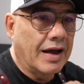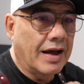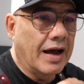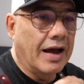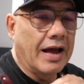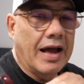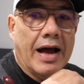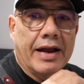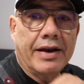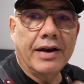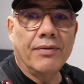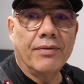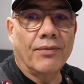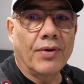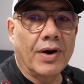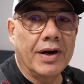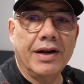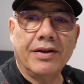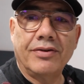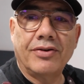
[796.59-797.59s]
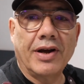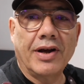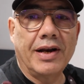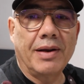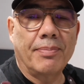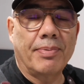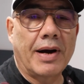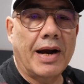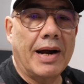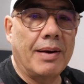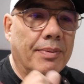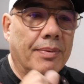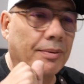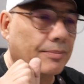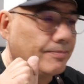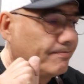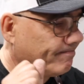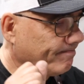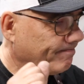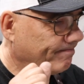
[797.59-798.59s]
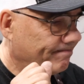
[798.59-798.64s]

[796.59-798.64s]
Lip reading: I didn't run into any problem.